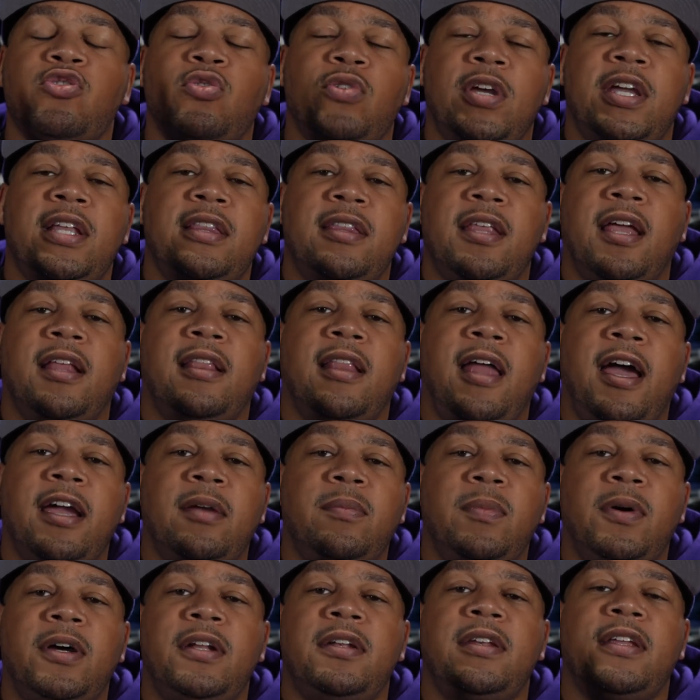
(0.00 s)
hit that like
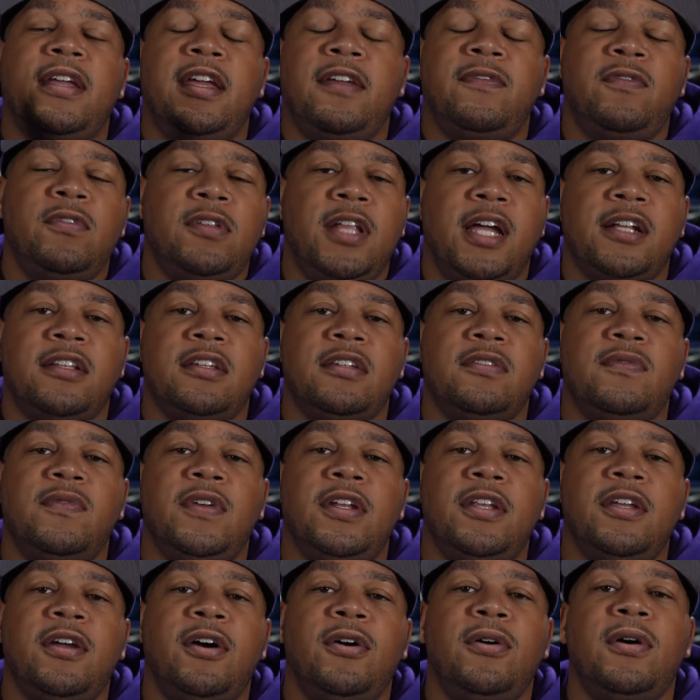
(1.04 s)
button if you like this
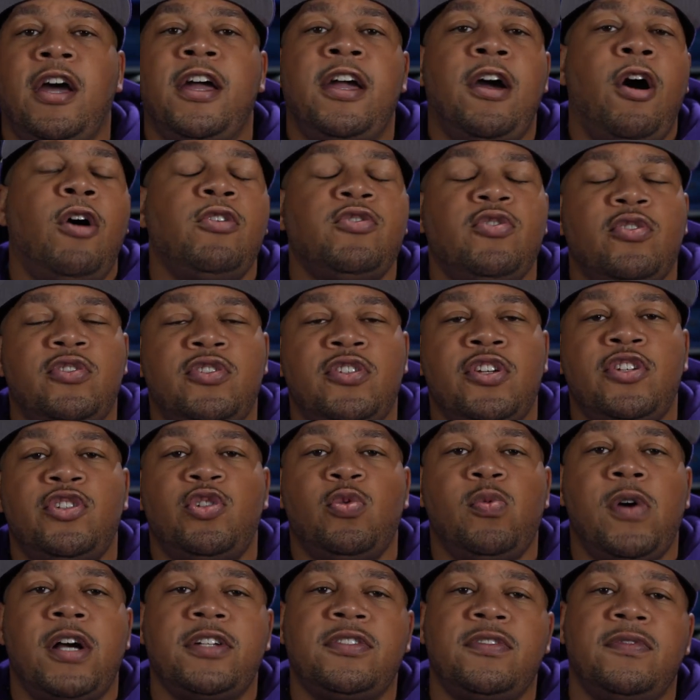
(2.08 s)
video, and also since
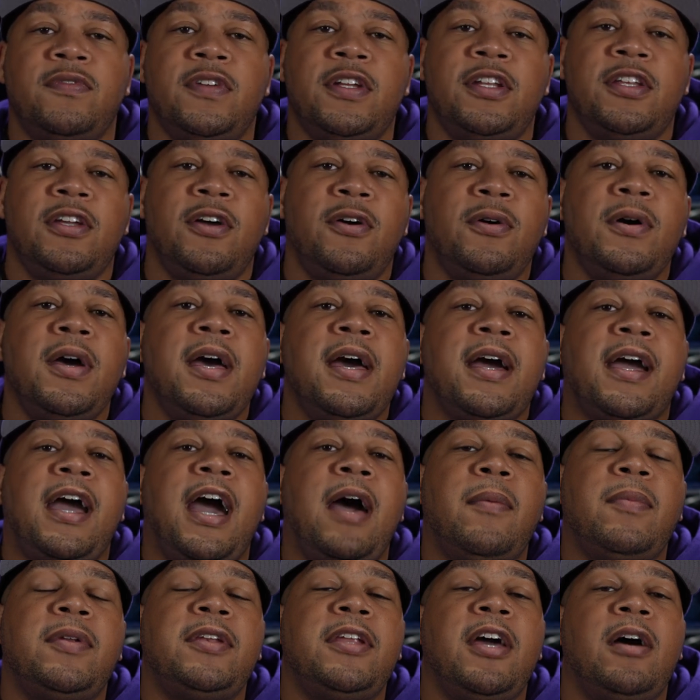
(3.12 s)
you watched the video,
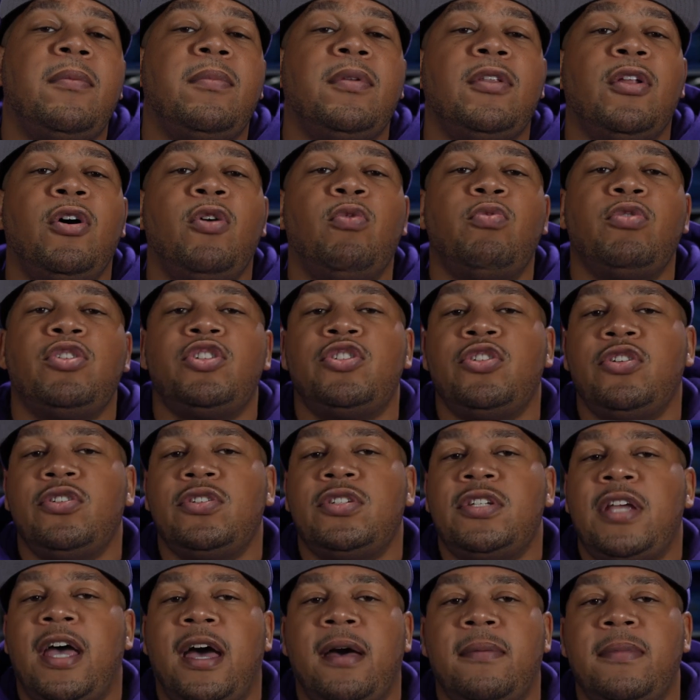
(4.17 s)
comment down below what's your
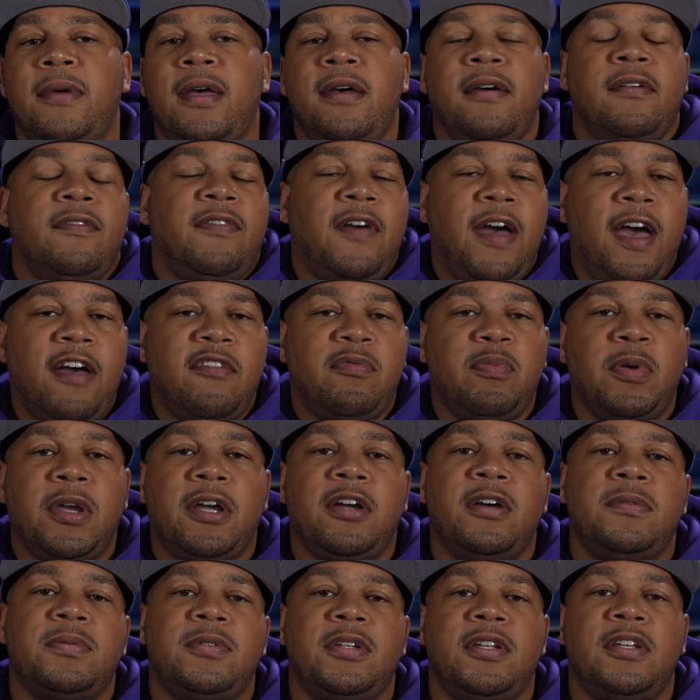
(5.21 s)
top 5
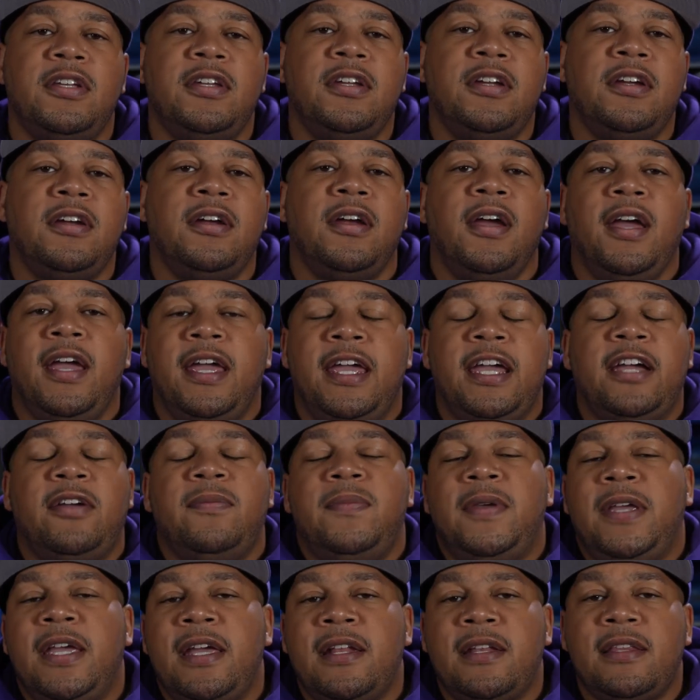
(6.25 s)
pickups of the year. It could
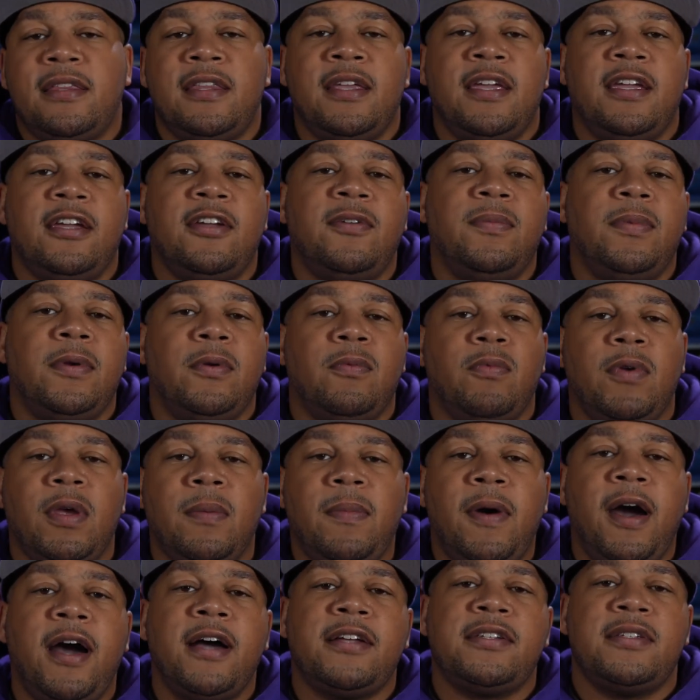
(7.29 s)
be anything. It could be
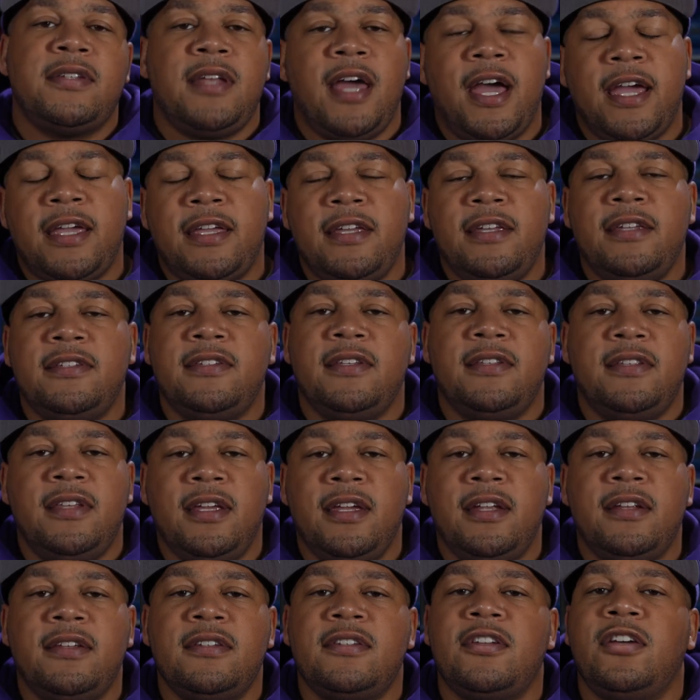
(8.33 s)
Reeboks, Nikes,
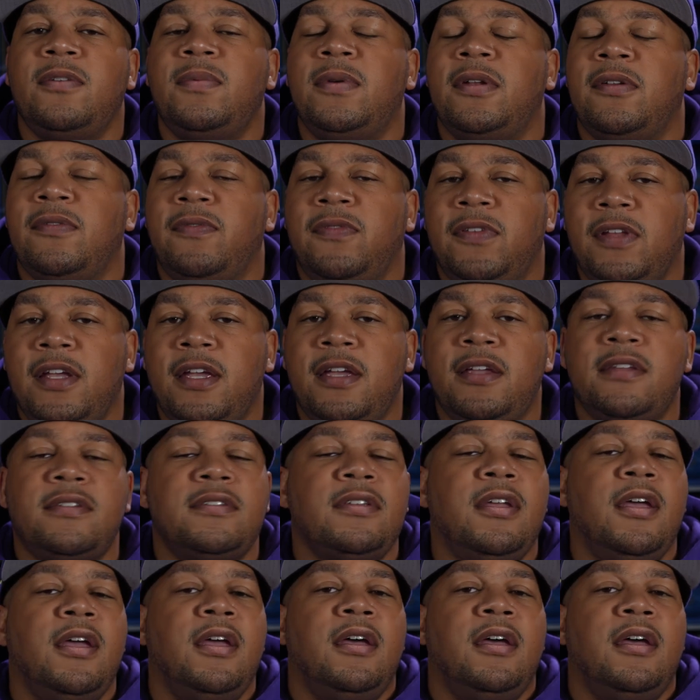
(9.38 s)
Adidas, could be the Flints,